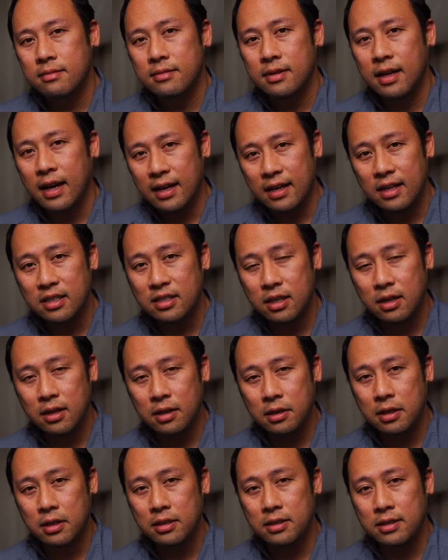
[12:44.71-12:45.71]
And that's all I
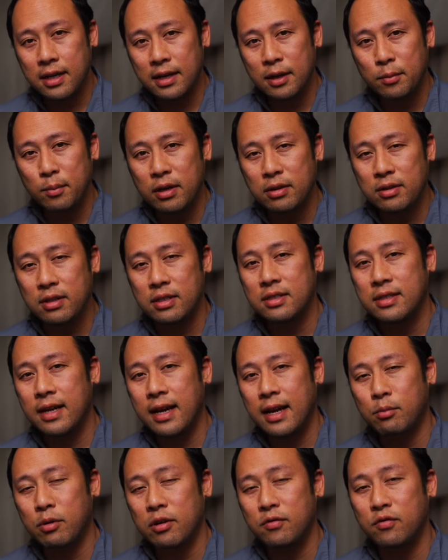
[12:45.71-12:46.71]
can say about this
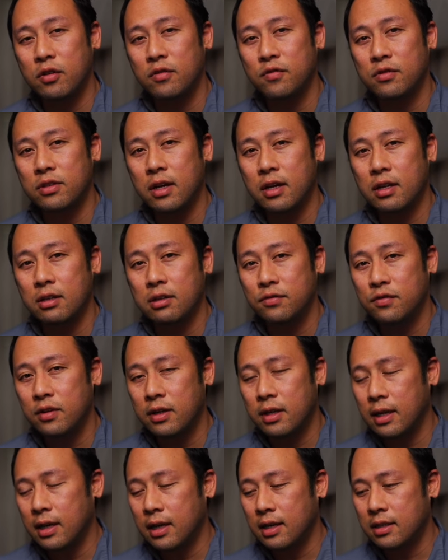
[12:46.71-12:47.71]
camera for
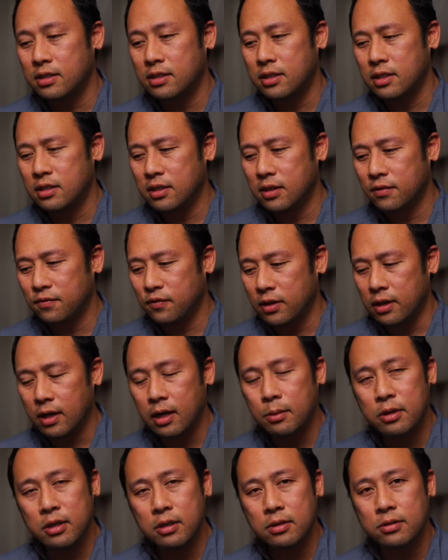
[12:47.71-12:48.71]
photography. It's just a
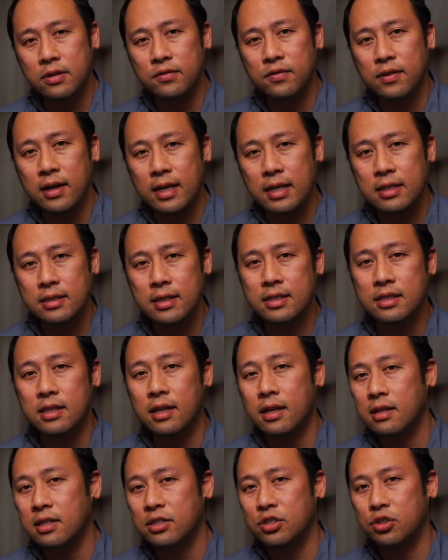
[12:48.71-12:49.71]
phenomenal device. As
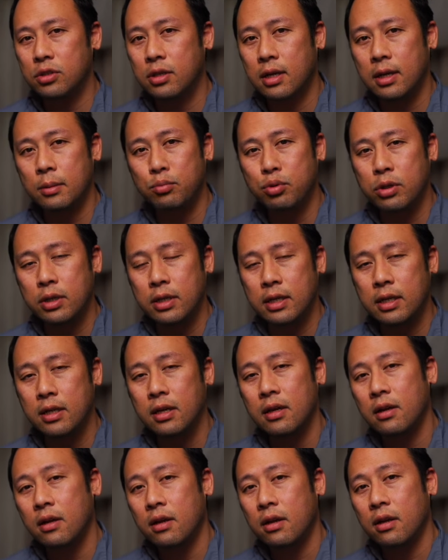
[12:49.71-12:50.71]
long as you're not printing
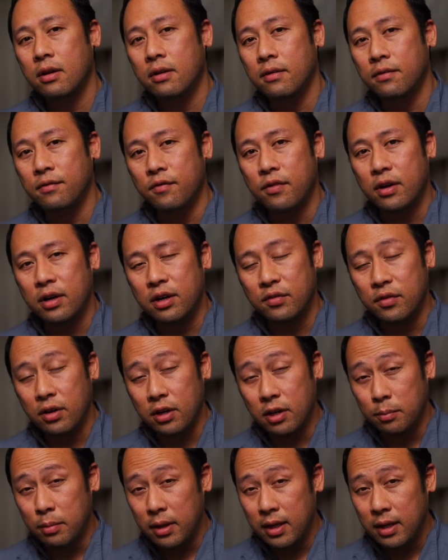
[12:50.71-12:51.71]
very, very
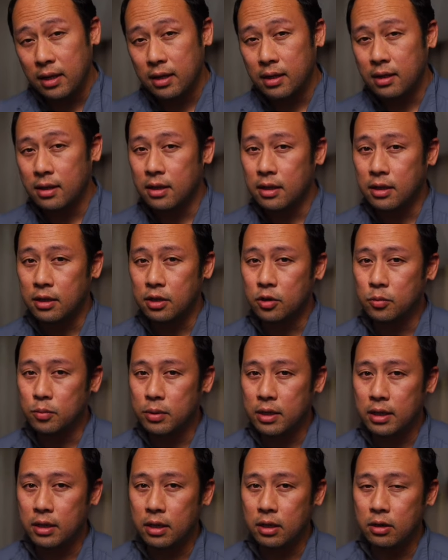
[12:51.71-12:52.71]
big, you'll
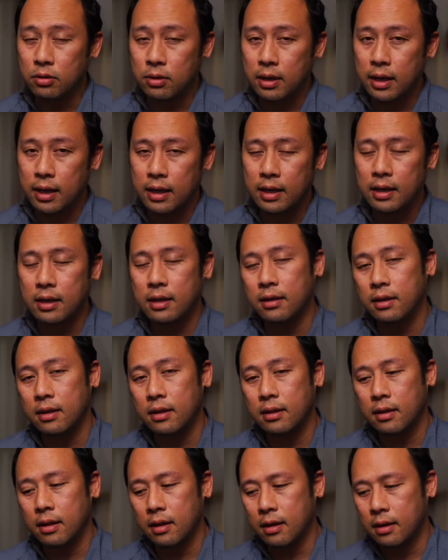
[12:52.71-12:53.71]
be okay.
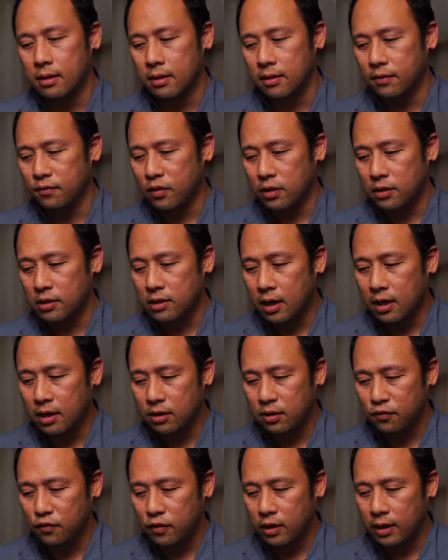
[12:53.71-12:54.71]
The
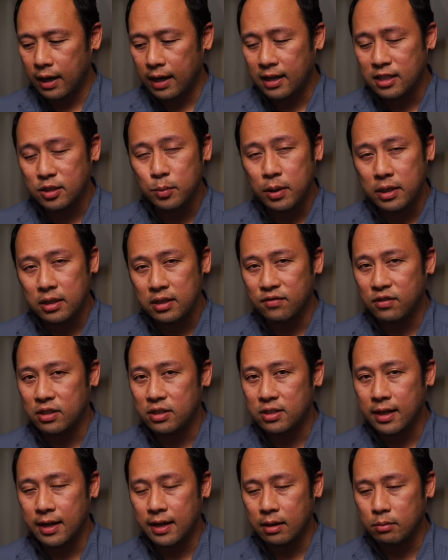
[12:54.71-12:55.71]
photography aspect of this
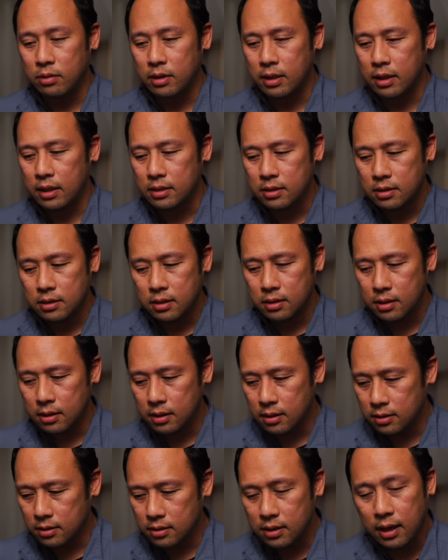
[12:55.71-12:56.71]
camera is
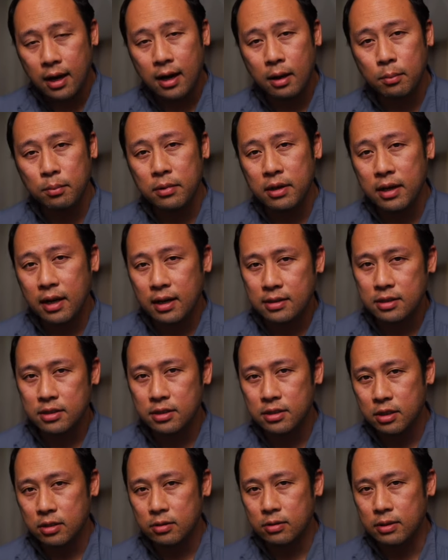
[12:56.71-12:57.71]
top-notch
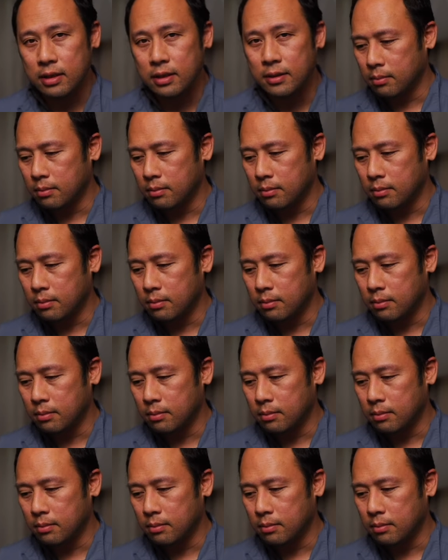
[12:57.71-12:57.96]
Sony.